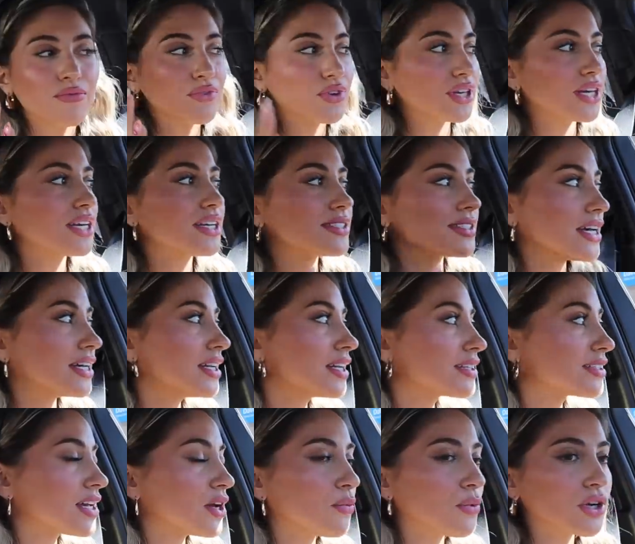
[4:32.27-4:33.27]
I'm really excited
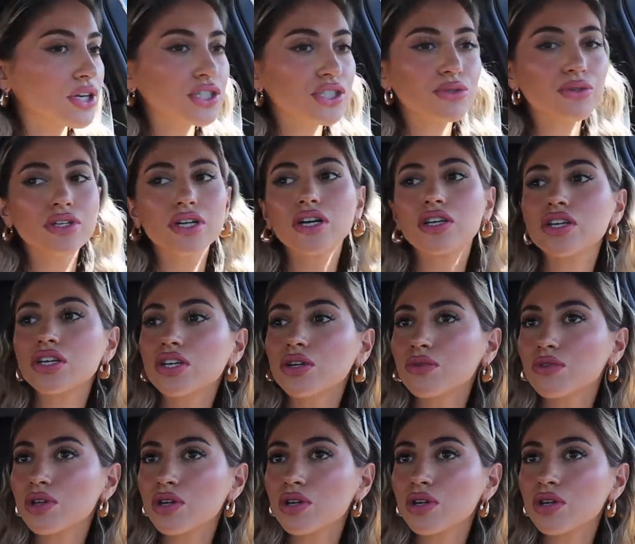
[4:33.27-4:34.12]
because I want to do like a cute